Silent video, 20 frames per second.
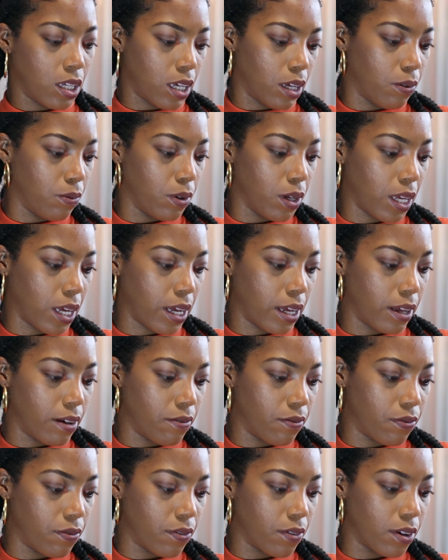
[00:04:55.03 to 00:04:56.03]
And we
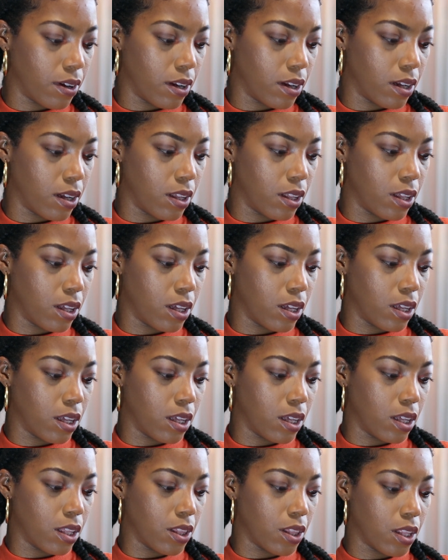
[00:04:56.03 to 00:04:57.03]
have
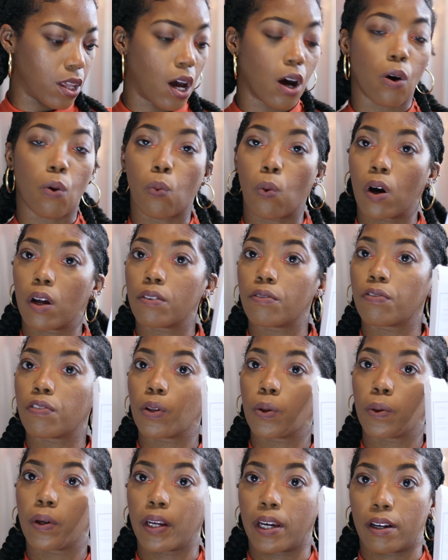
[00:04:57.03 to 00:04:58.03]
uh, one
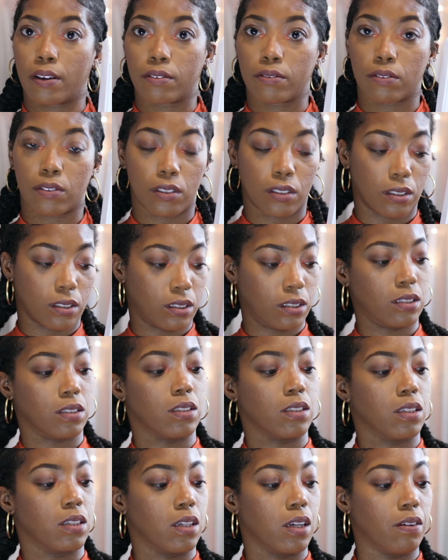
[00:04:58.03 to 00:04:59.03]
fluid ounce
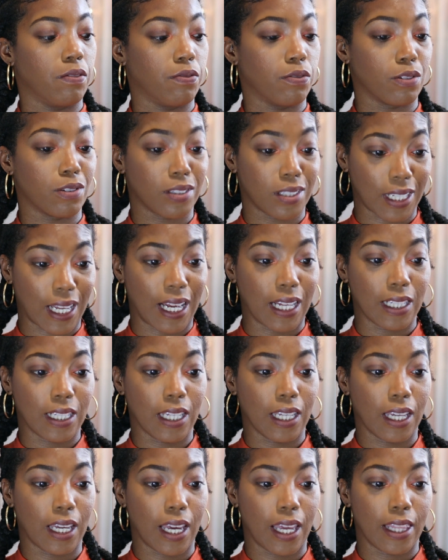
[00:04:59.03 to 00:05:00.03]
of
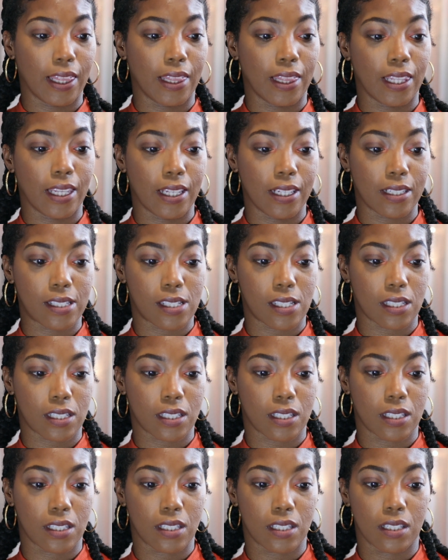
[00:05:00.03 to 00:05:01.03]
Farsali and
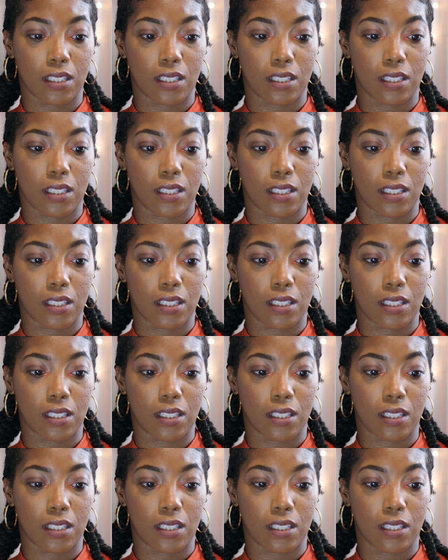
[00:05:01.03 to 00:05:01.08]
this